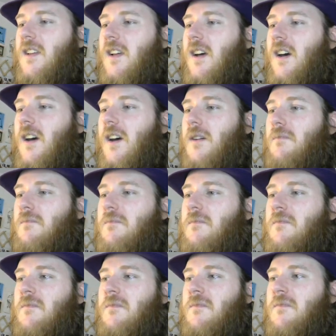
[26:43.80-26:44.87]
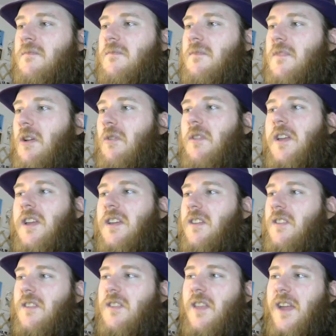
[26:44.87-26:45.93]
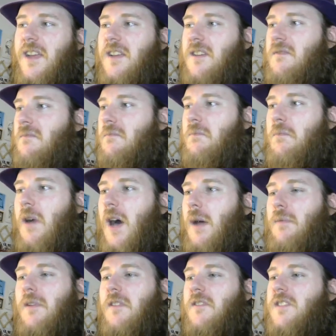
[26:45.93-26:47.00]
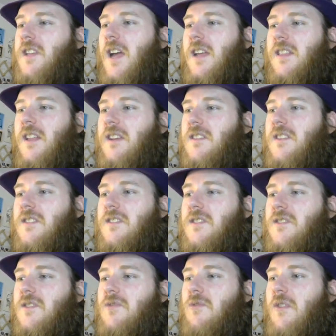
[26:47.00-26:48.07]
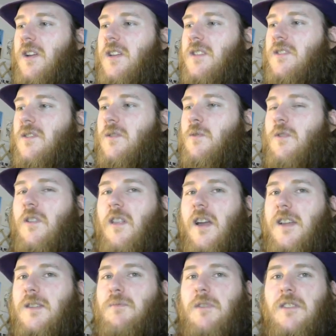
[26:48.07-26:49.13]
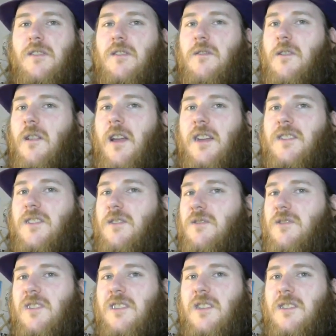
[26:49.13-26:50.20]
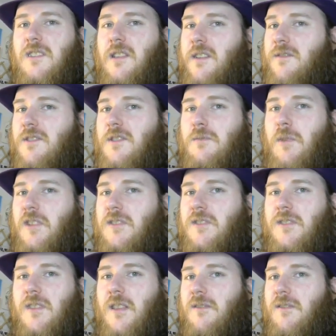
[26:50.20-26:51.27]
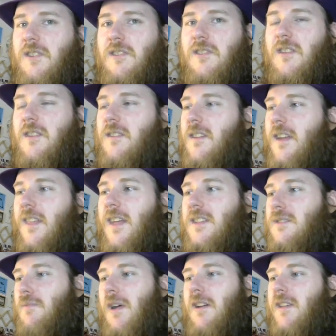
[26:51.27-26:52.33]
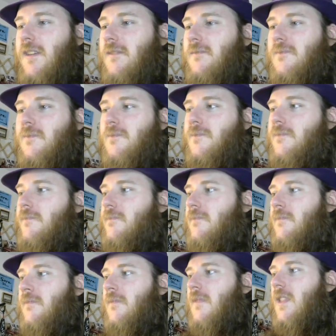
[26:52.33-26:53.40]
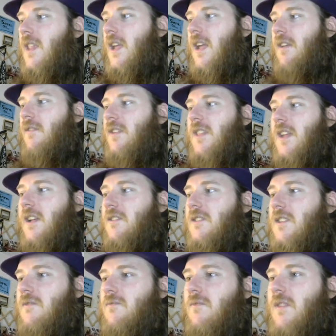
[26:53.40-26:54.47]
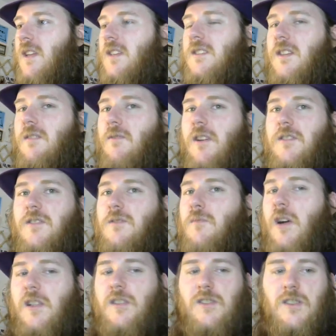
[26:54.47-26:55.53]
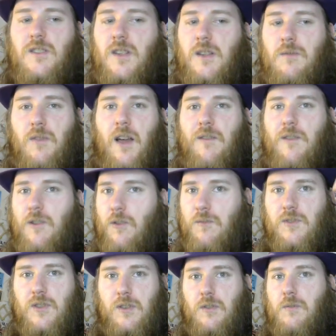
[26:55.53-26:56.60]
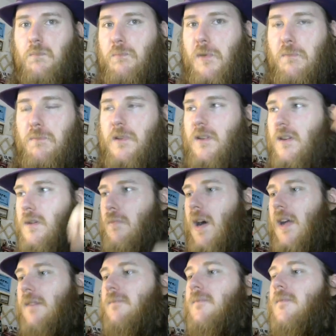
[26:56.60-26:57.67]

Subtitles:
The only popular deck that it doesn't destroy is Luna Lights, because Luna Lights usually doesn't leave 2 monsters on the field, and that's about it. Everything else could easily run 2 monsters, and Lava Golem just goes boop, goodbye.